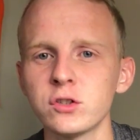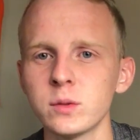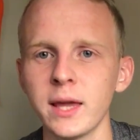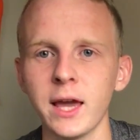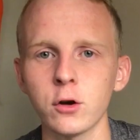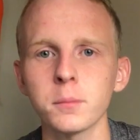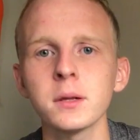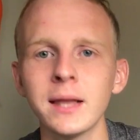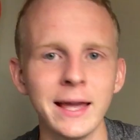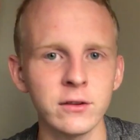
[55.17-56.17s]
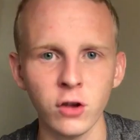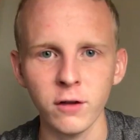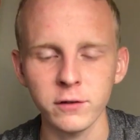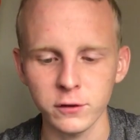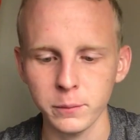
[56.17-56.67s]
as you can, or play as
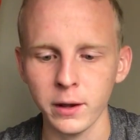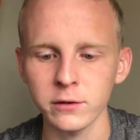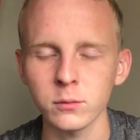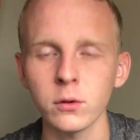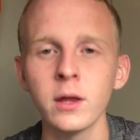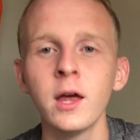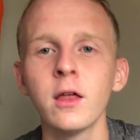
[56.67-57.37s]
often as possible.